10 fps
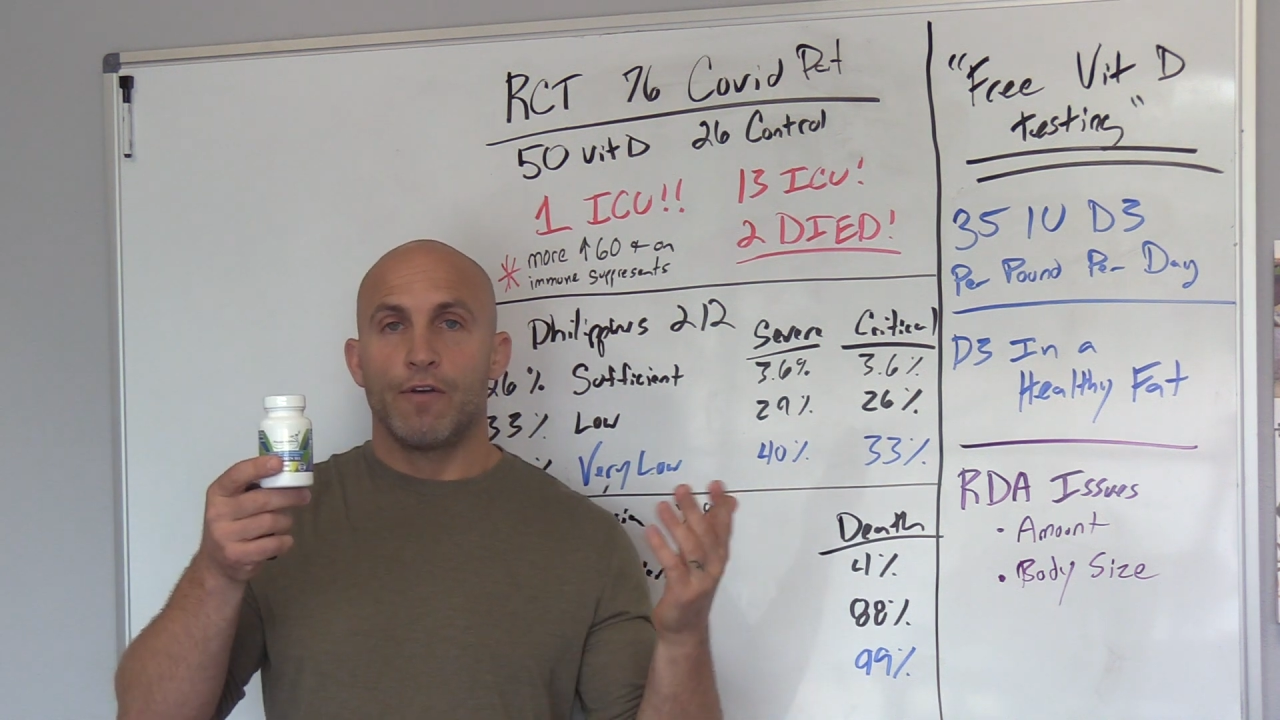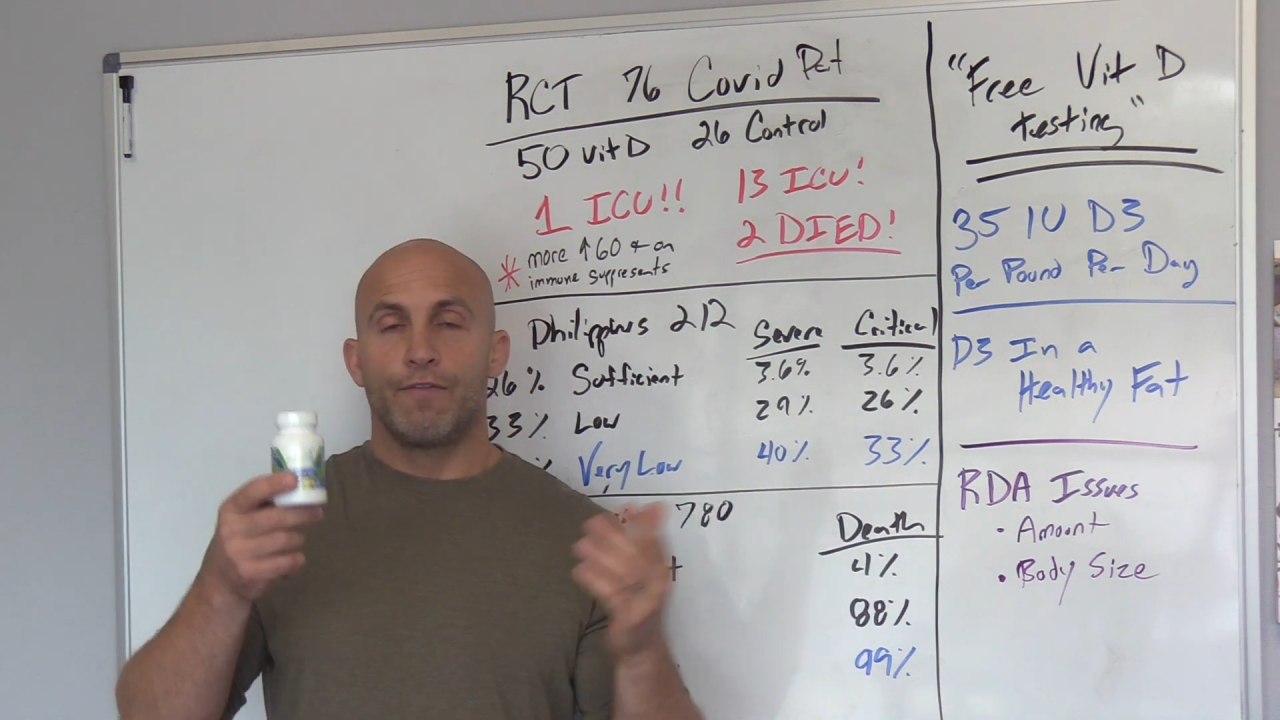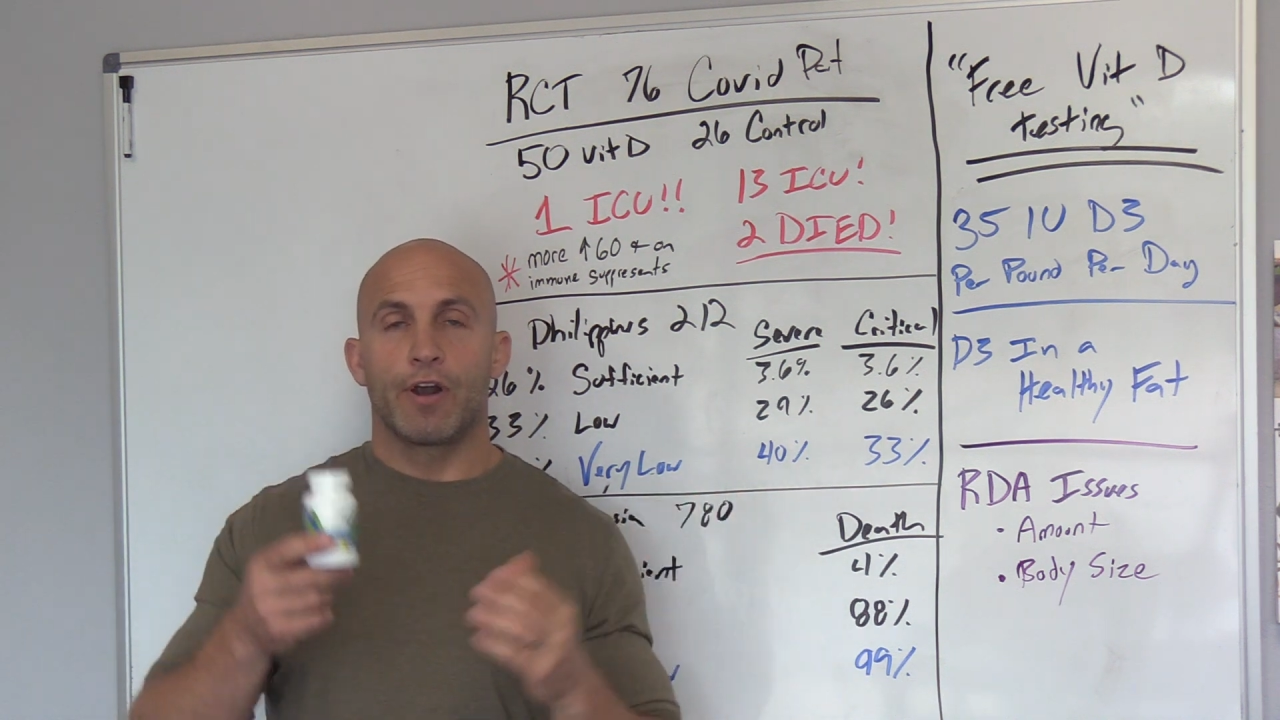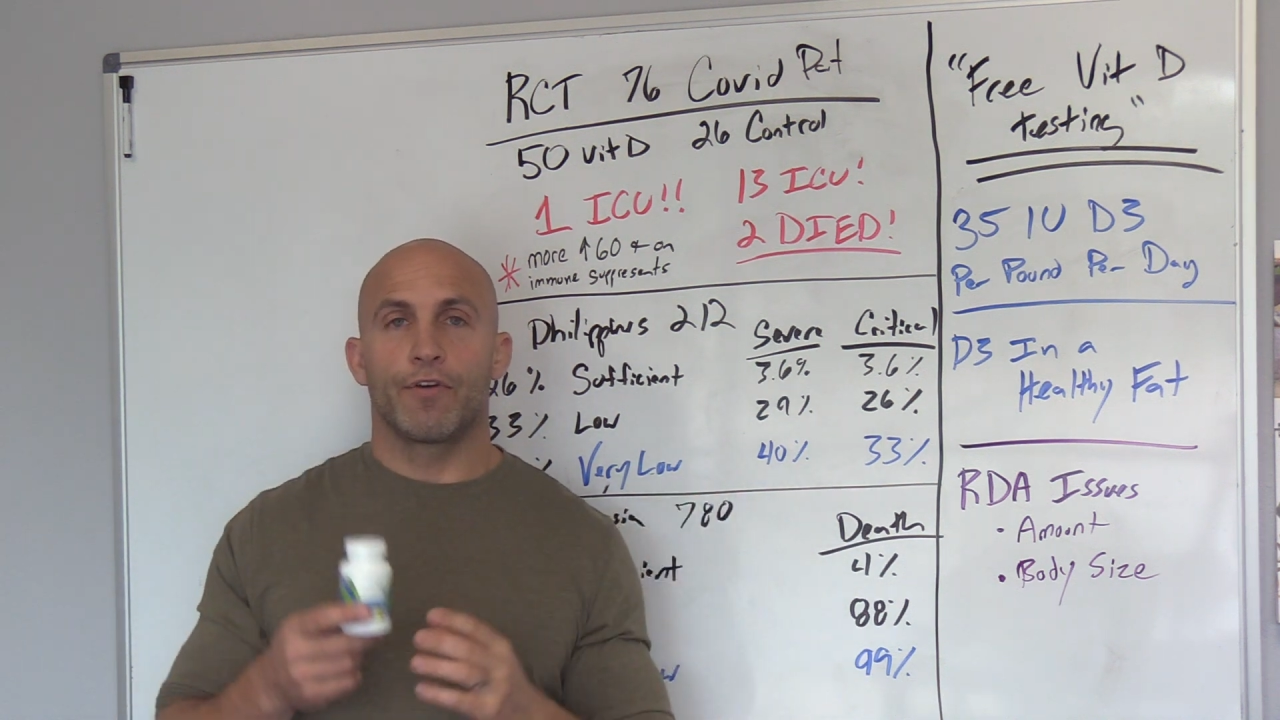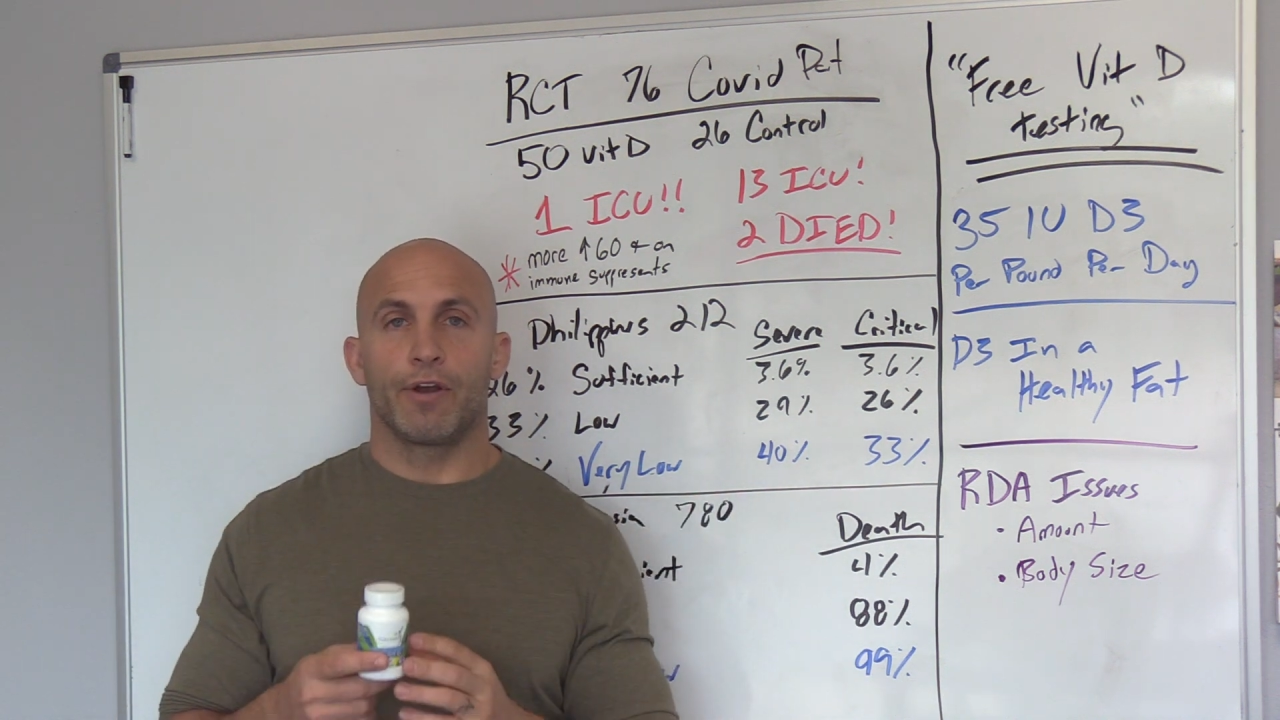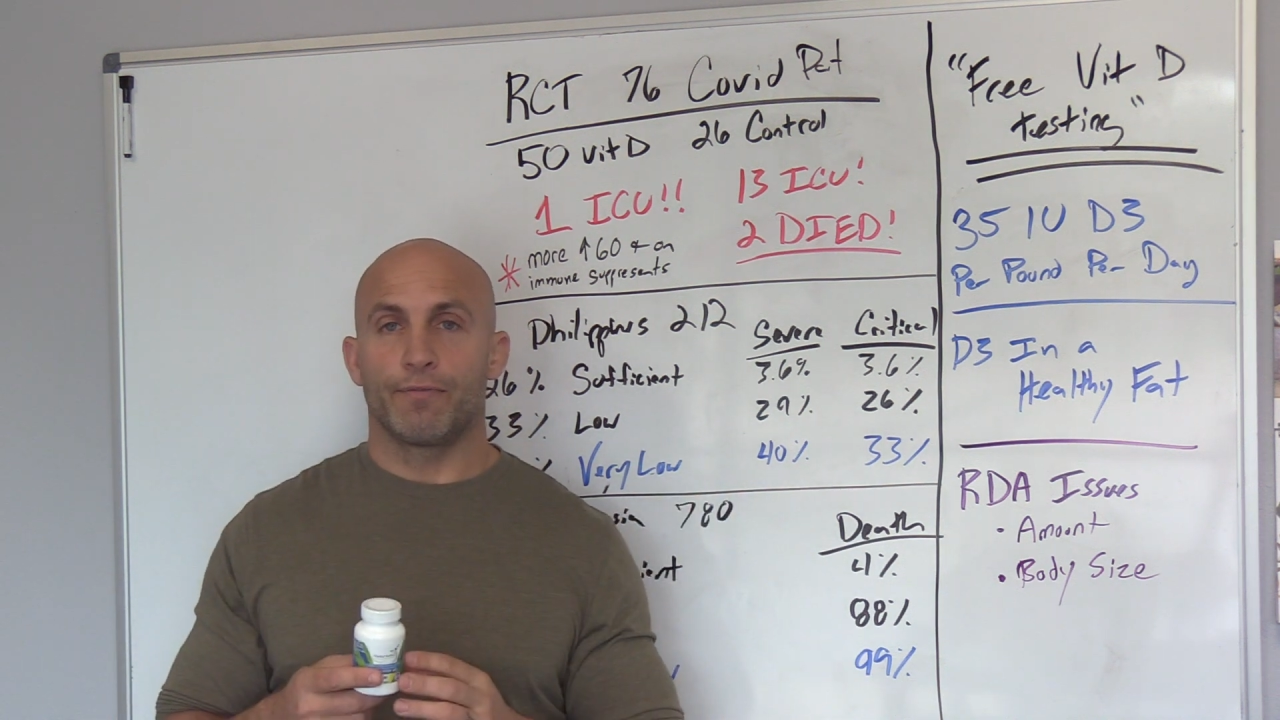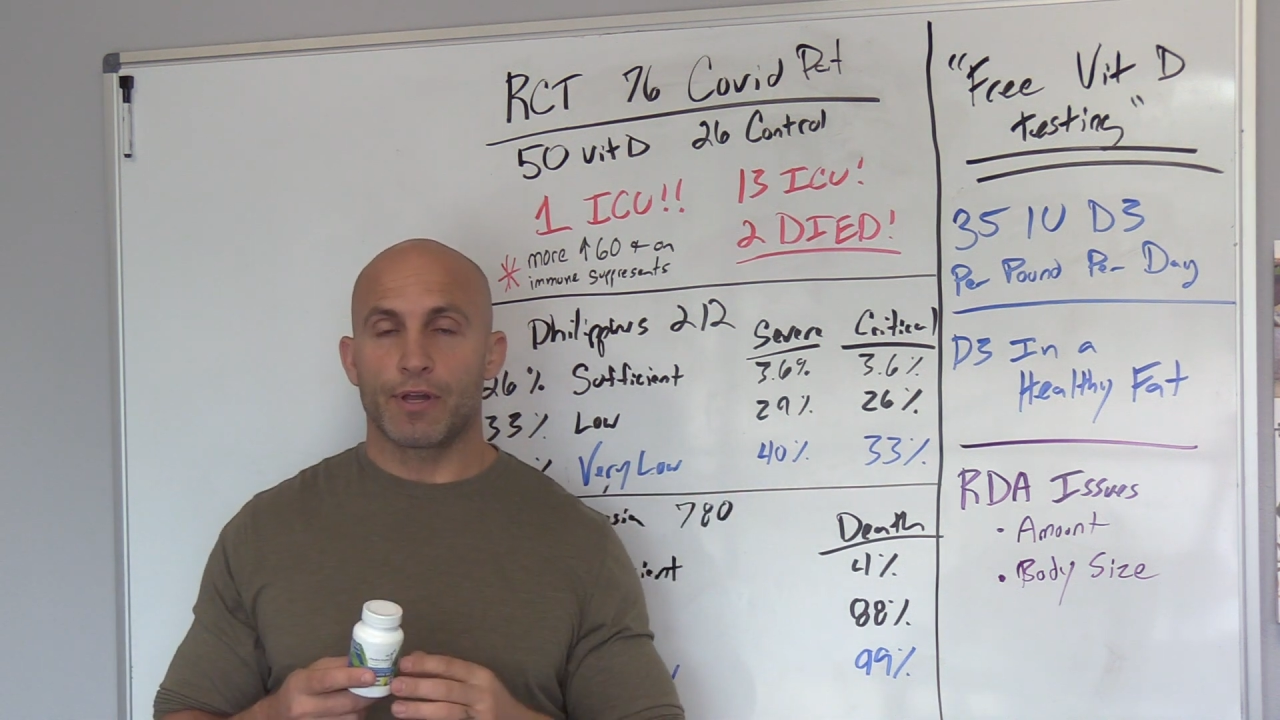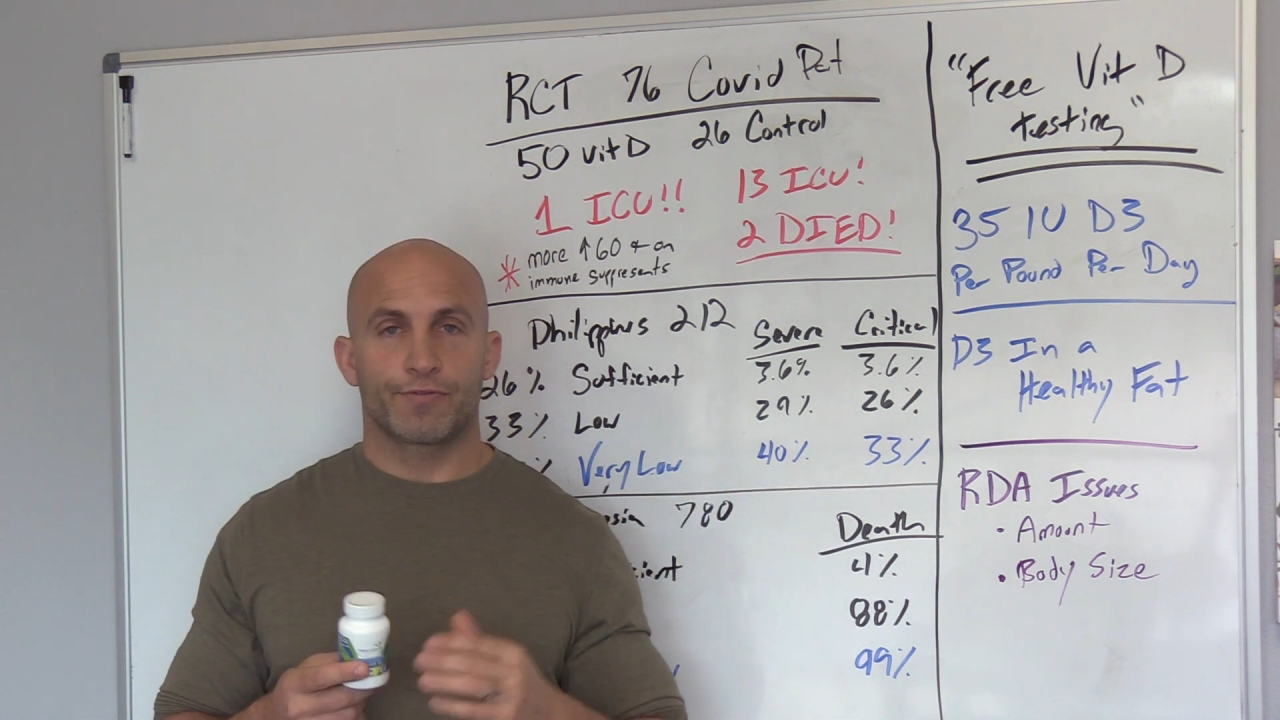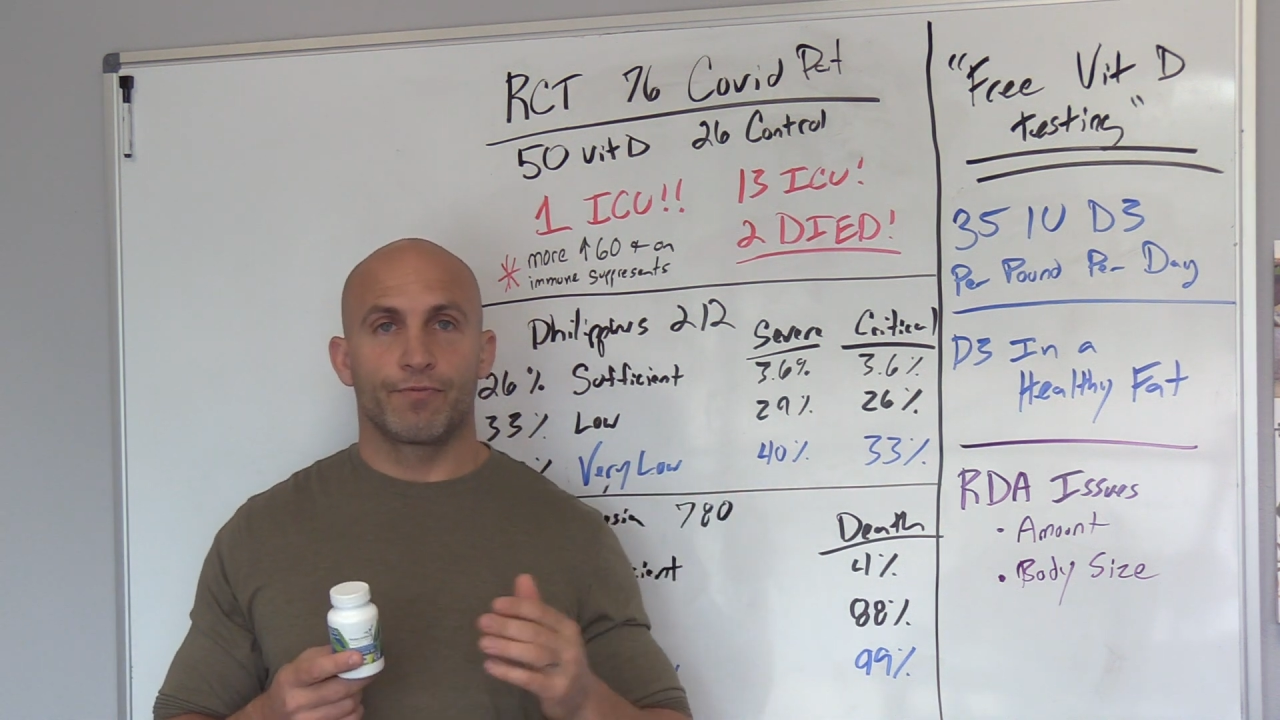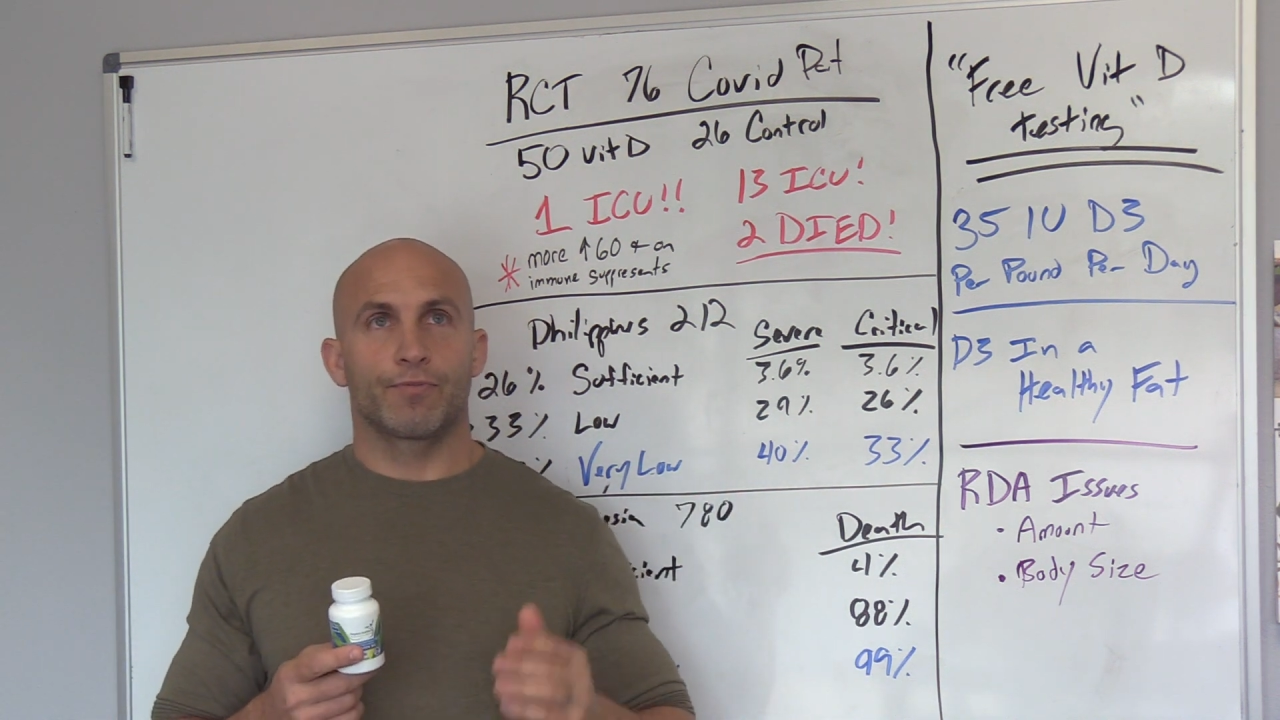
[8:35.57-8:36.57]
very, very,
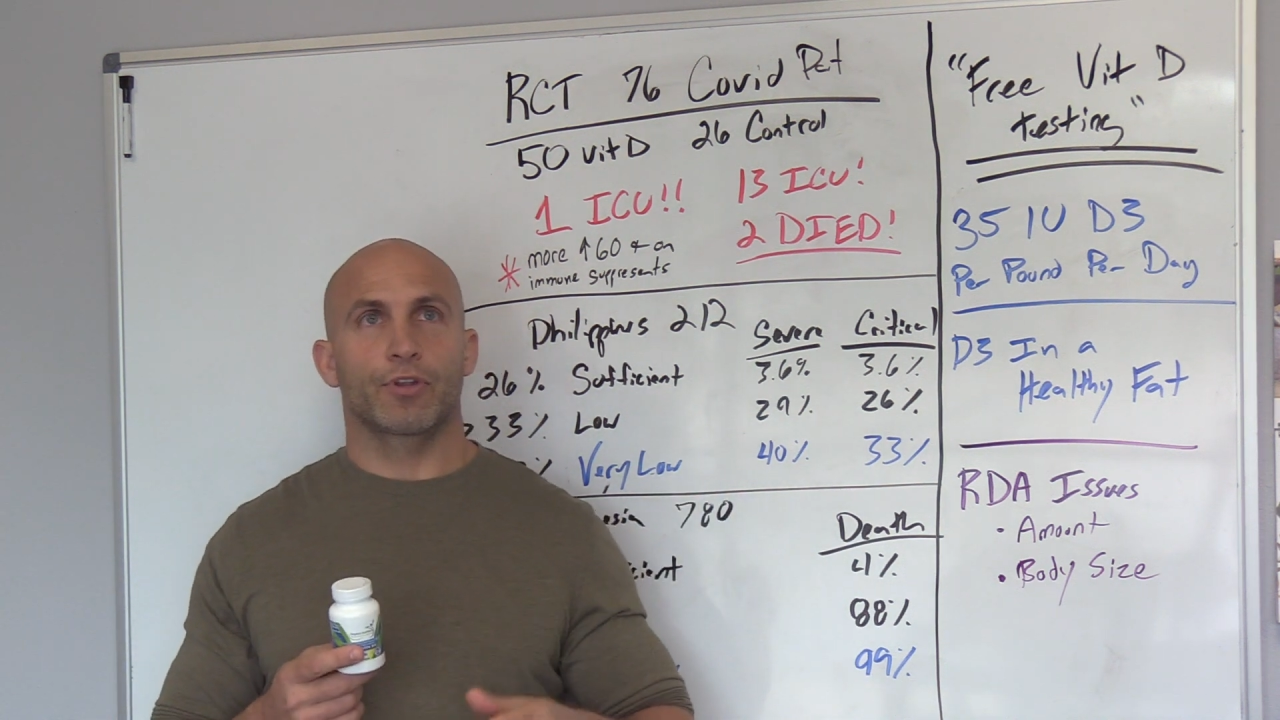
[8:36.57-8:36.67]
that's,